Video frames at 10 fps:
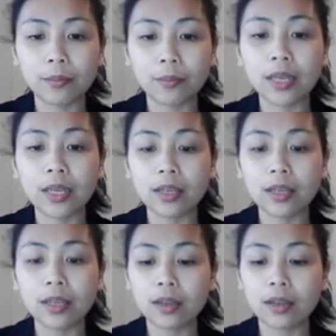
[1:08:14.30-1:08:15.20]

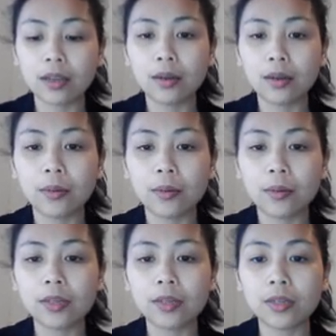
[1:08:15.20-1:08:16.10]
B
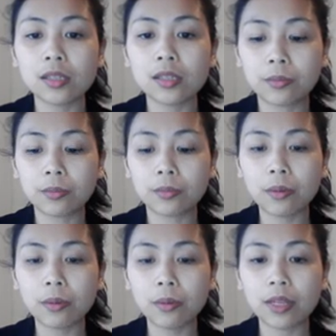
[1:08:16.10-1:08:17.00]
plus
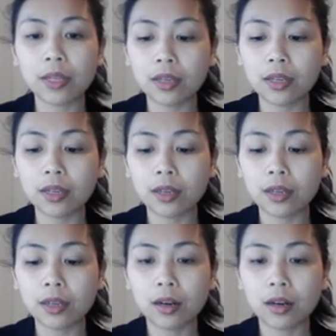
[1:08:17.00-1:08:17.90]
probability
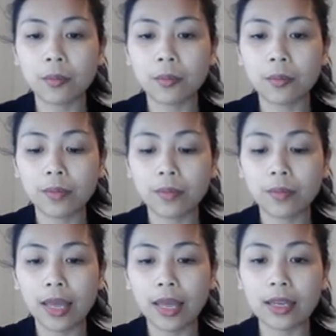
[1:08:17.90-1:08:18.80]
of
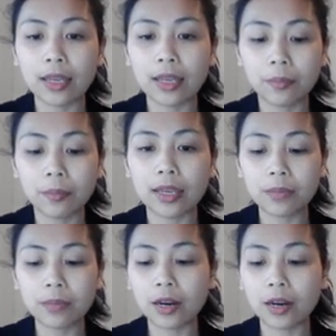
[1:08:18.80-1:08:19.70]
A,
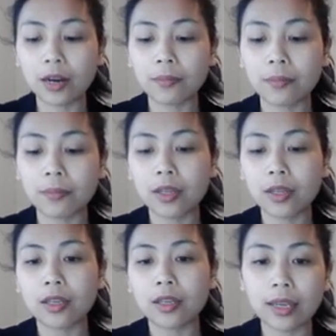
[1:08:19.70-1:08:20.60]
B prime
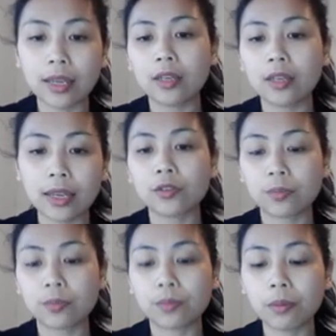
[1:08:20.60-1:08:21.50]
equal to
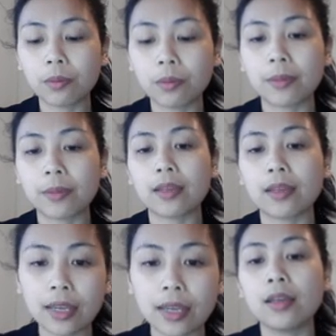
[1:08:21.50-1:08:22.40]
probability of A.